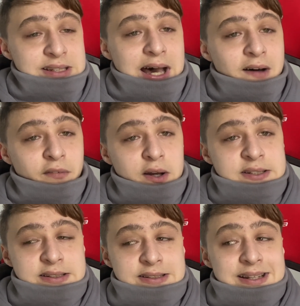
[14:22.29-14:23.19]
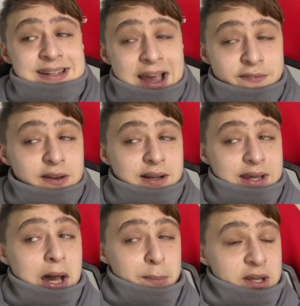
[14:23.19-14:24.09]
that our voices definitely
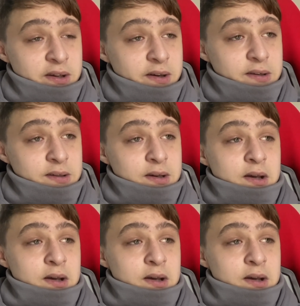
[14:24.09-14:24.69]
are being heard.